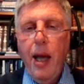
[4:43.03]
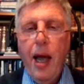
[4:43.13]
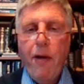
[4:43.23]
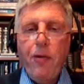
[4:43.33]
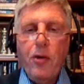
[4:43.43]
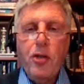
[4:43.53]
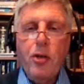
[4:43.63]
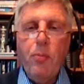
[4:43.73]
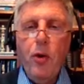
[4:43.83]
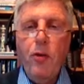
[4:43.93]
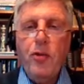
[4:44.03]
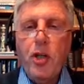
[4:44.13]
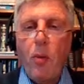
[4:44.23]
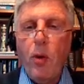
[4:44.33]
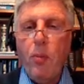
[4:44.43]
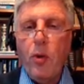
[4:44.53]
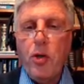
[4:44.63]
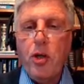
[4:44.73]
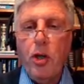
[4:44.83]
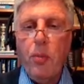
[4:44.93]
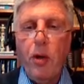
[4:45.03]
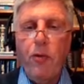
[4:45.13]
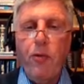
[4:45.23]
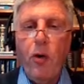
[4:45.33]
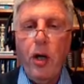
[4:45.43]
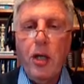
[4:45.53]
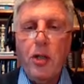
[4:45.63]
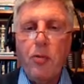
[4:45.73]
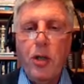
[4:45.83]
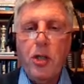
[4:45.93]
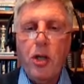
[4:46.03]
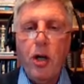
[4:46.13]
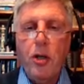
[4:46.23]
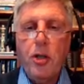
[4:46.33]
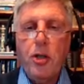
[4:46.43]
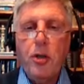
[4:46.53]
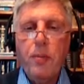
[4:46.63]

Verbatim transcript: efforts to move somewhere more suitable for his research.